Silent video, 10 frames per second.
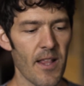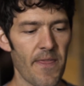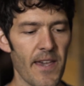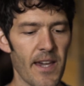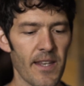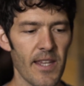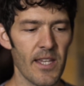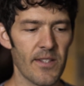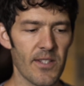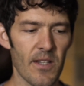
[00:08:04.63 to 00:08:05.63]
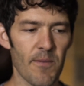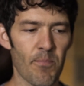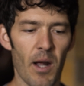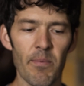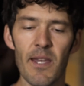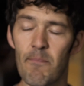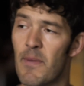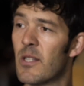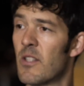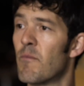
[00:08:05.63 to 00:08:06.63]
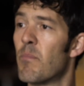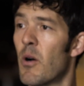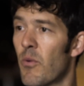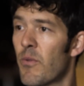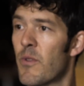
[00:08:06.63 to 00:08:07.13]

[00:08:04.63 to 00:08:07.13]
that it's probably a mix of both.